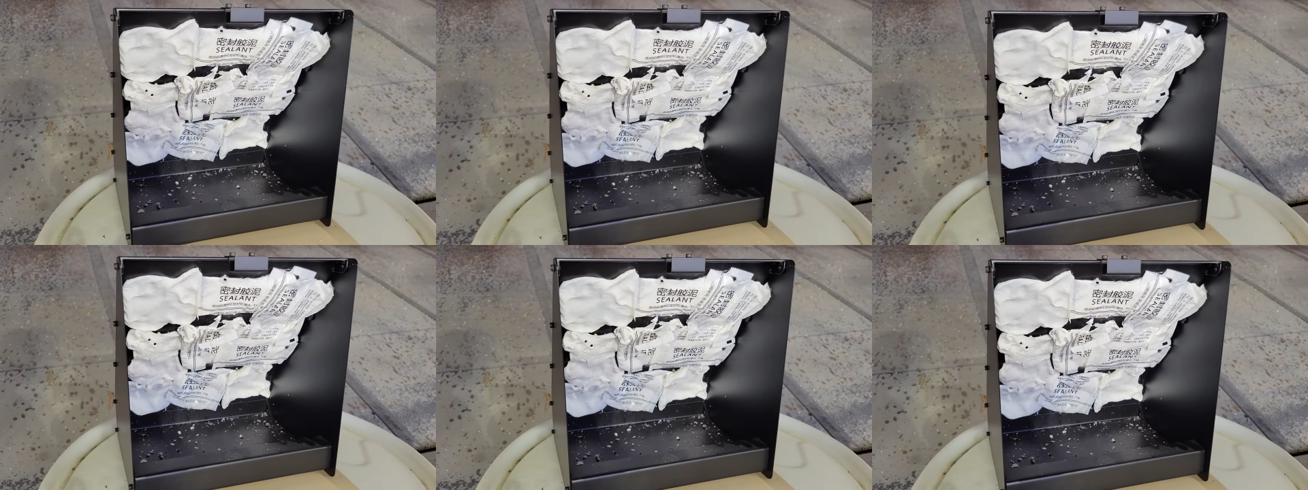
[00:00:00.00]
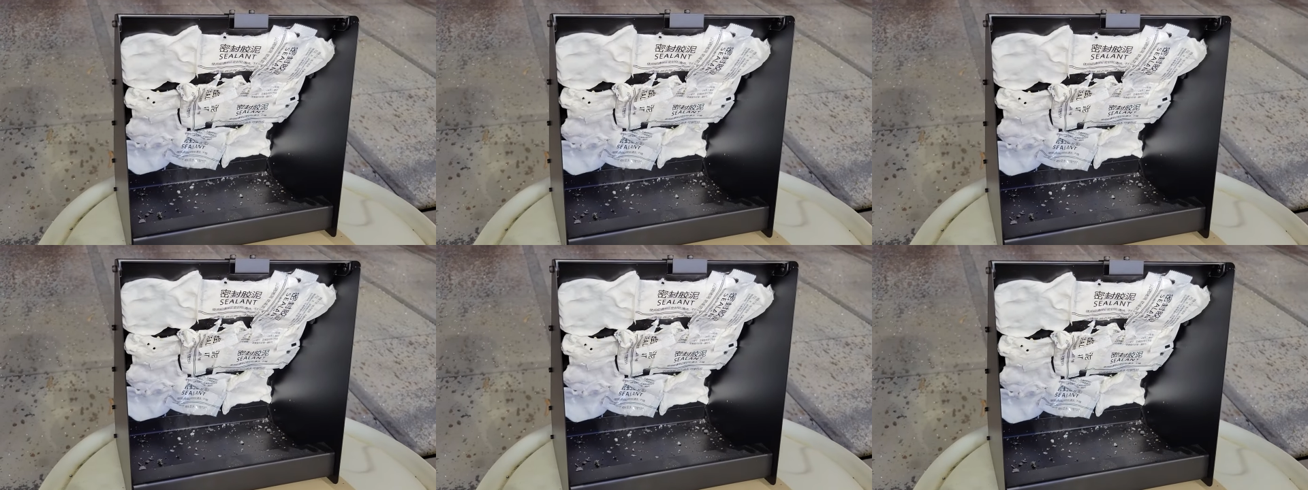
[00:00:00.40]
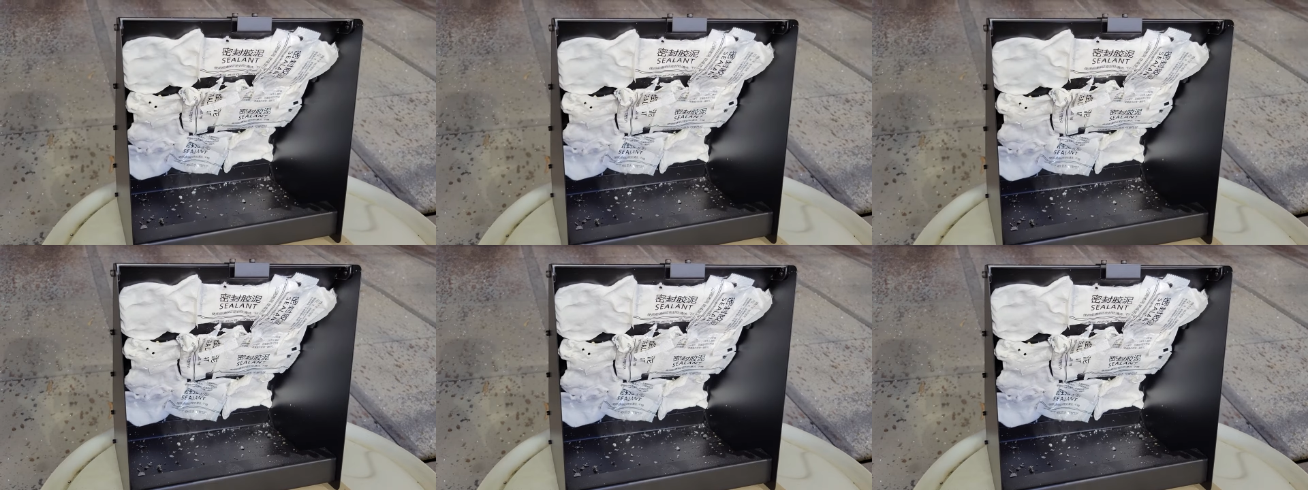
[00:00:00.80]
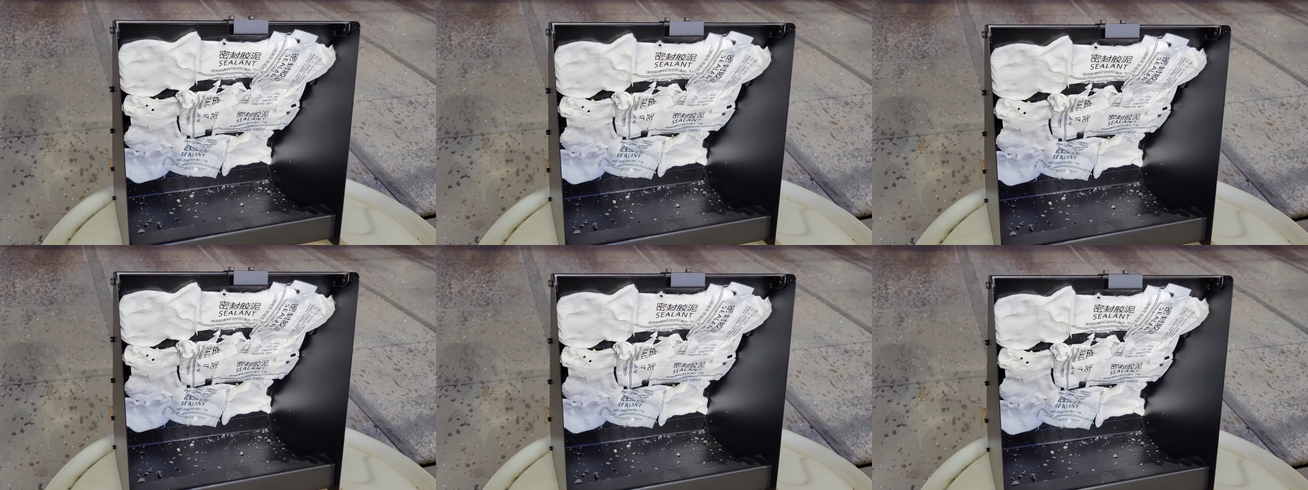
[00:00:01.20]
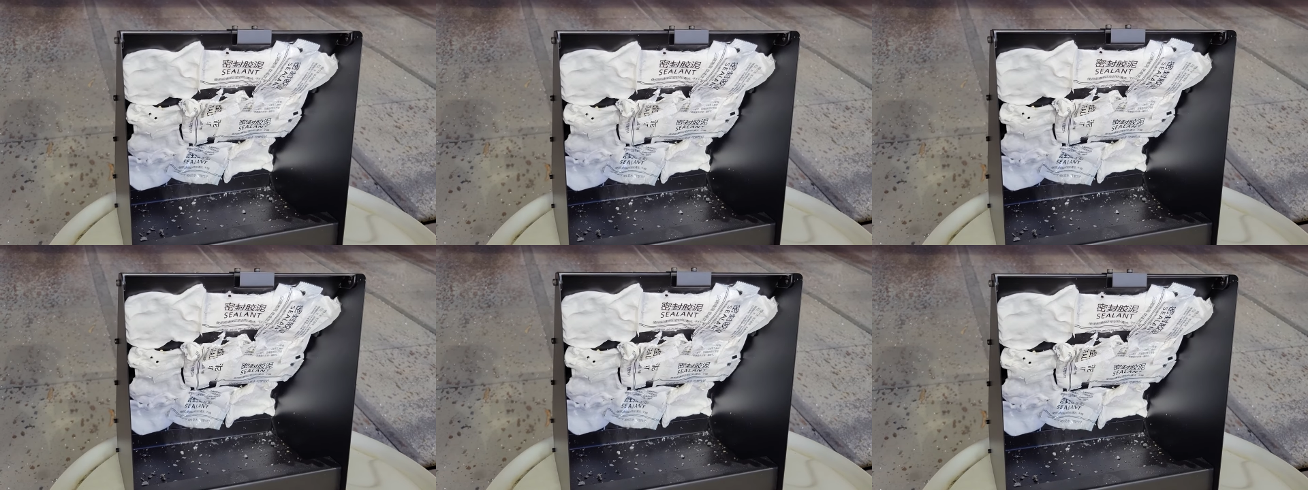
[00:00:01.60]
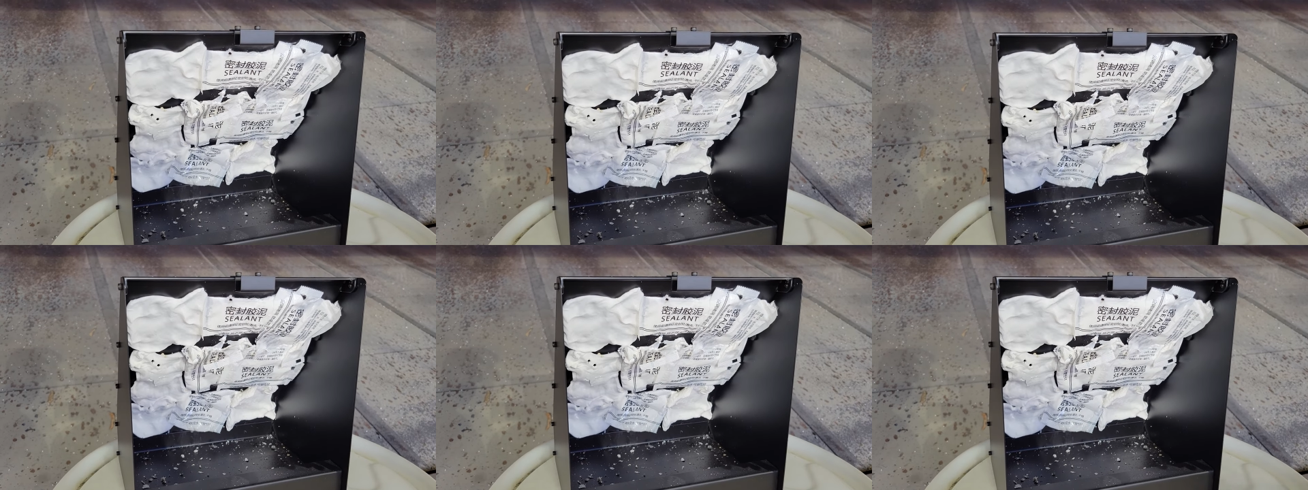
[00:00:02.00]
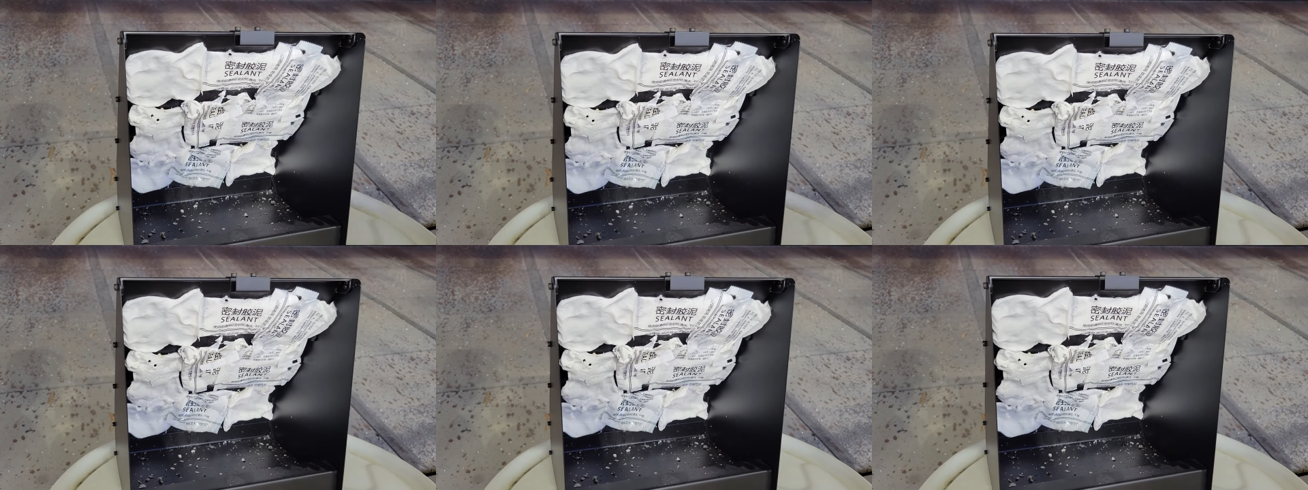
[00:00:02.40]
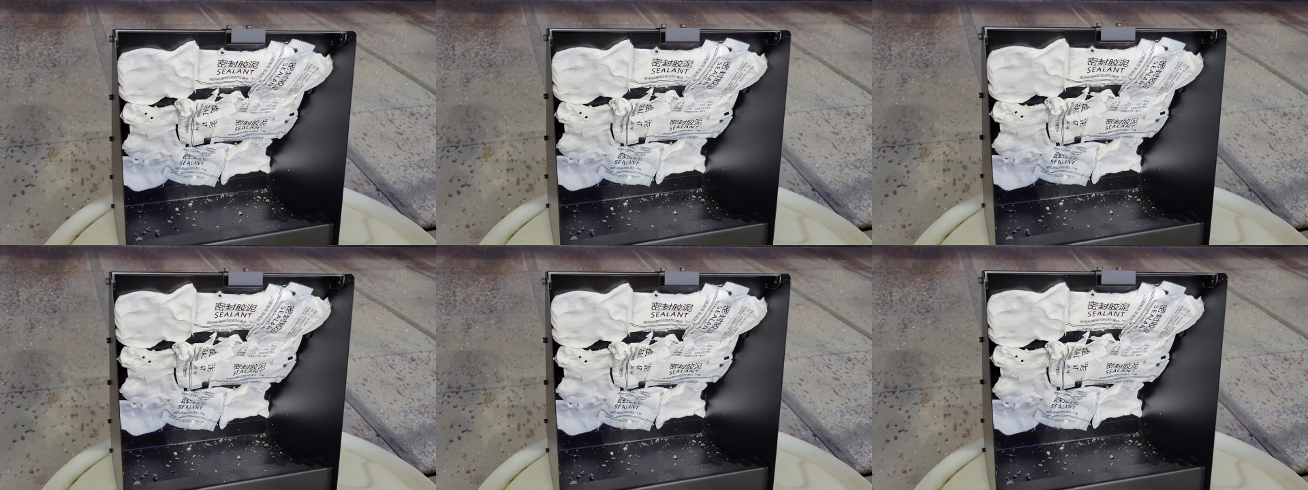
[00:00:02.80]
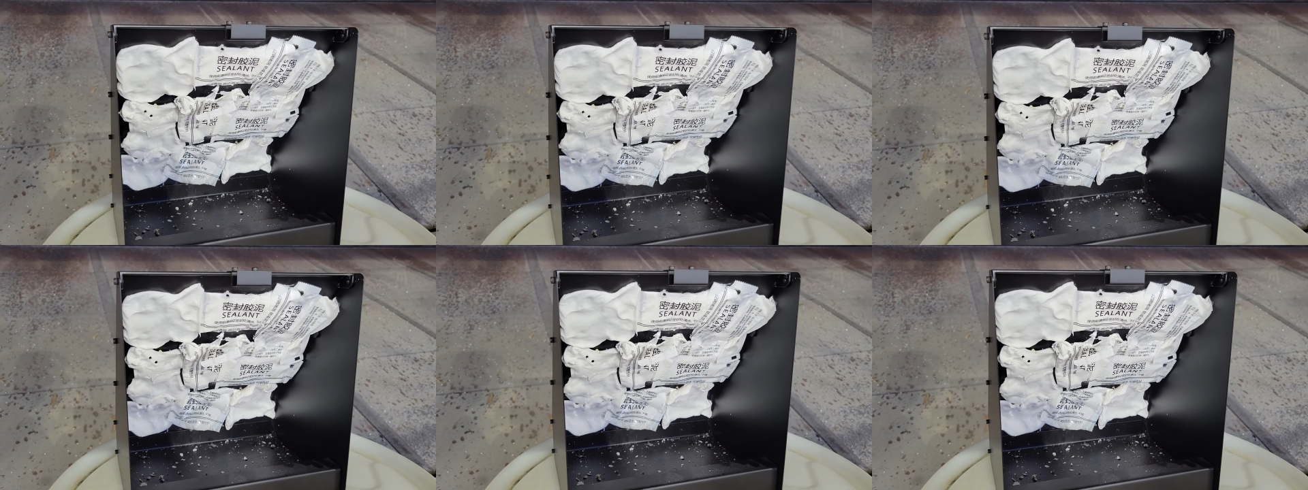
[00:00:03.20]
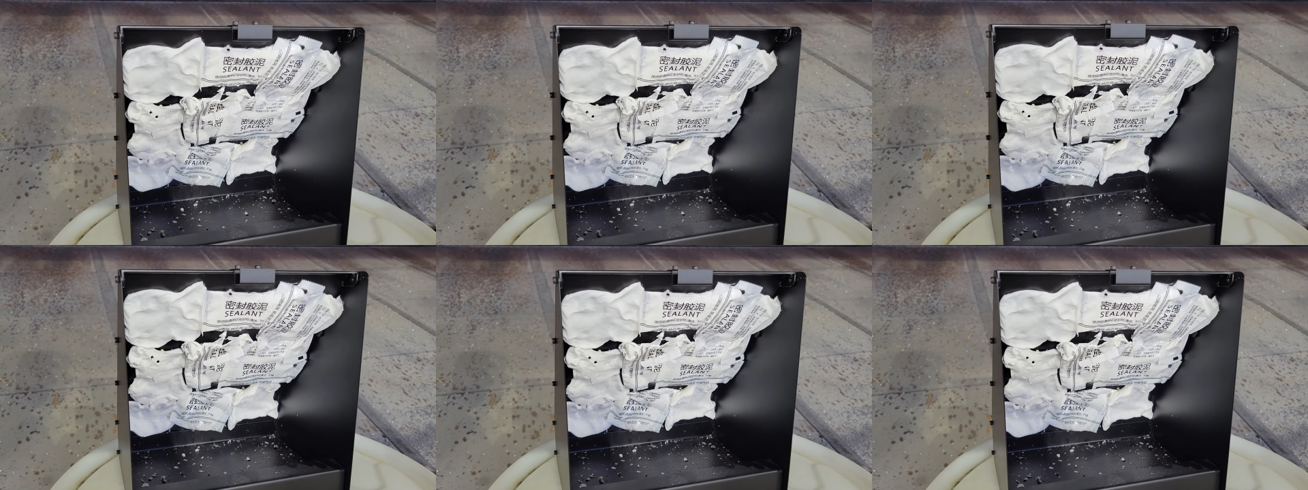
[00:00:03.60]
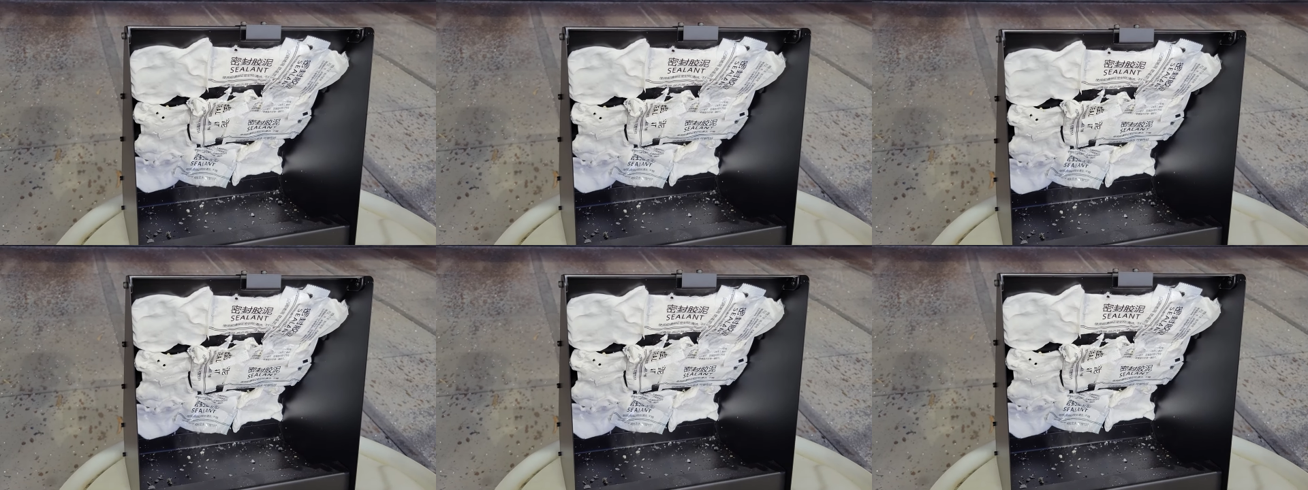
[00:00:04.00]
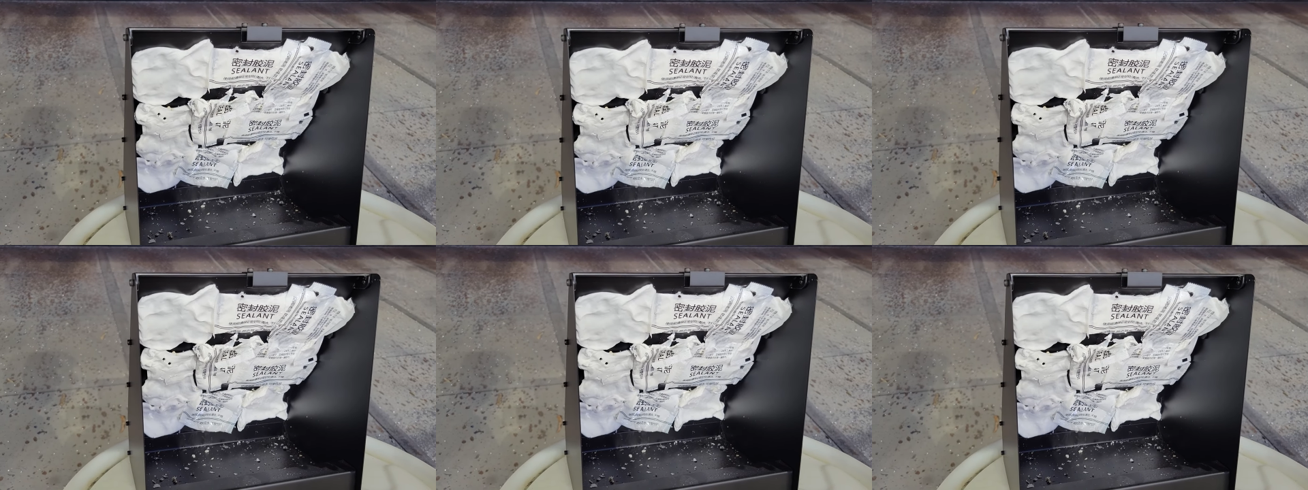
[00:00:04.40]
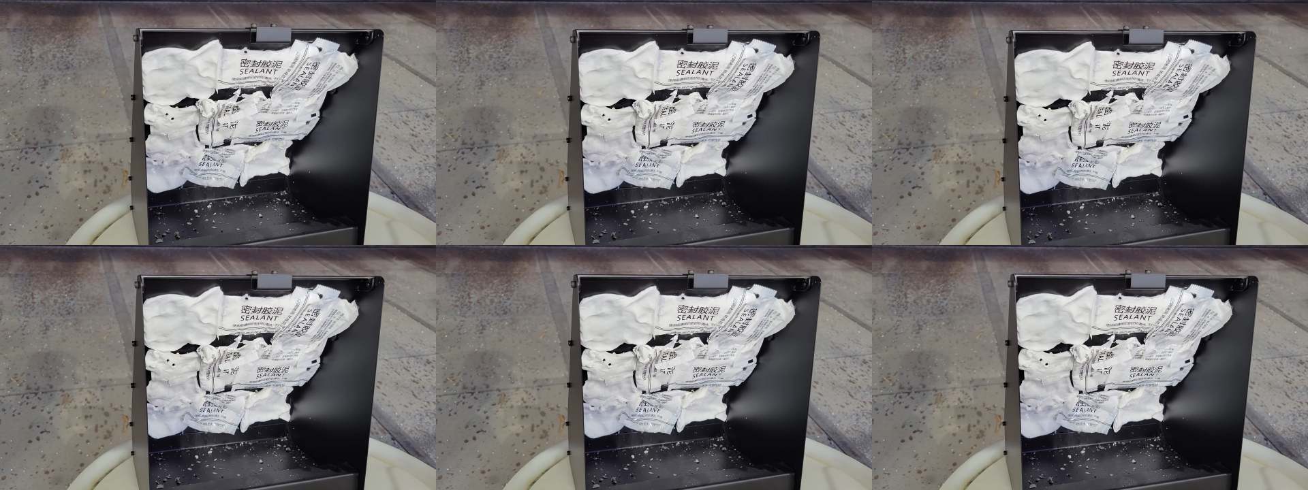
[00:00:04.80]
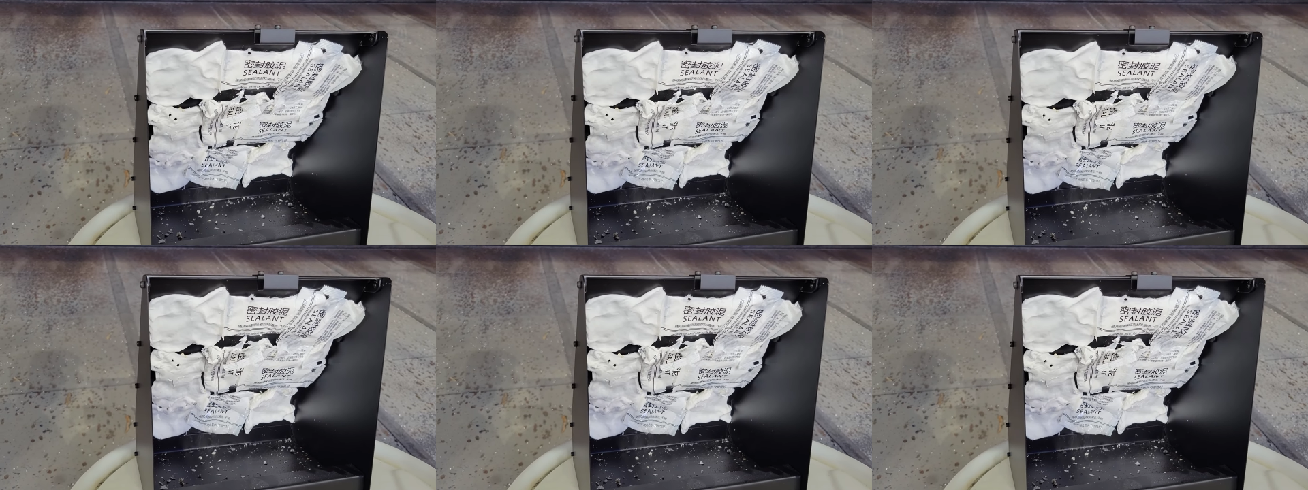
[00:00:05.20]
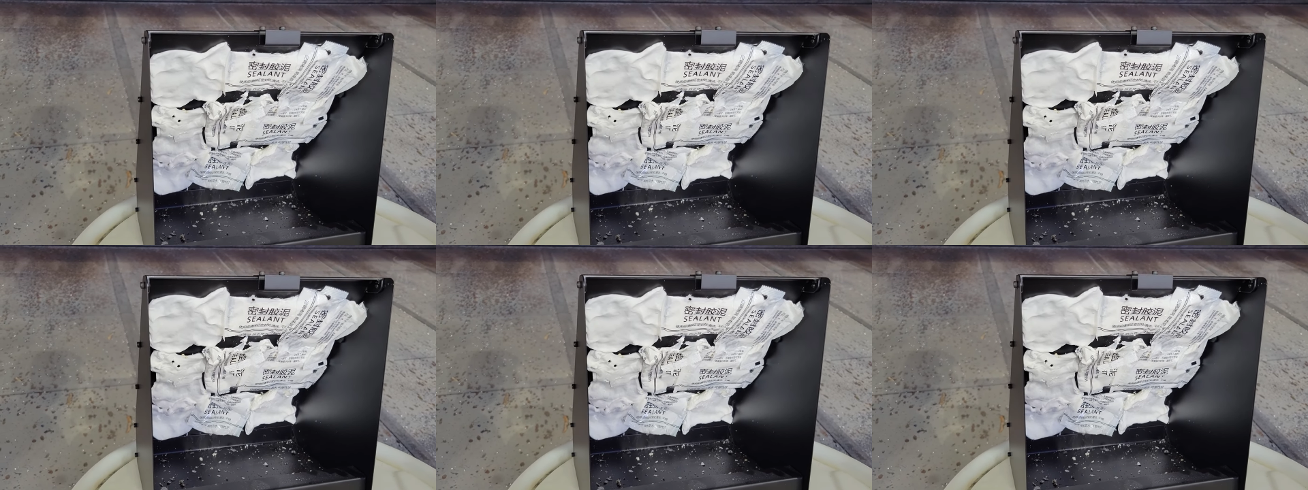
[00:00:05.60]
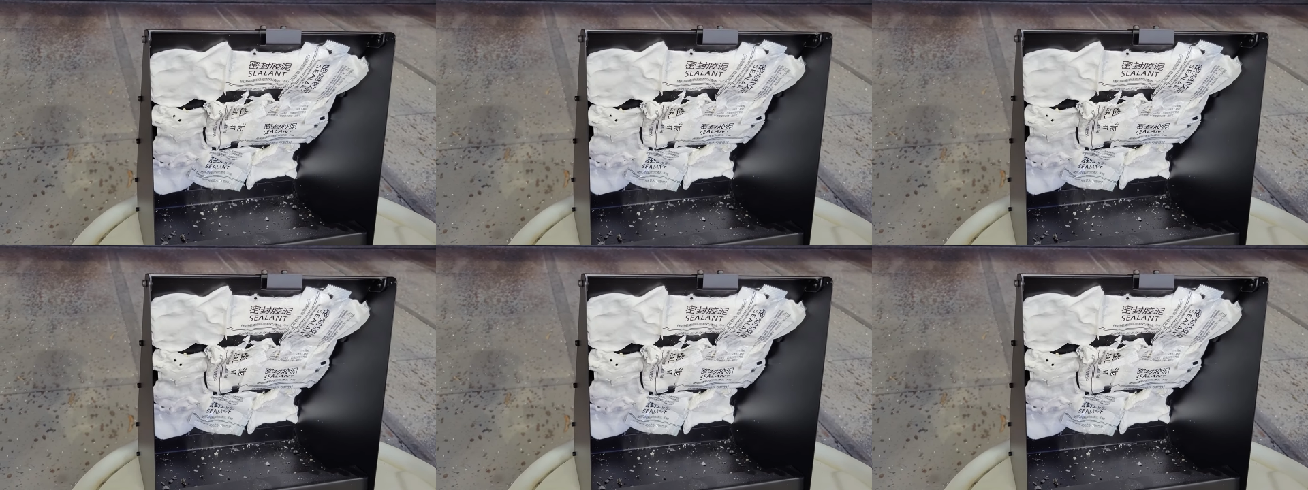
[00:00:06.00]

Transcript: (no speaker visible)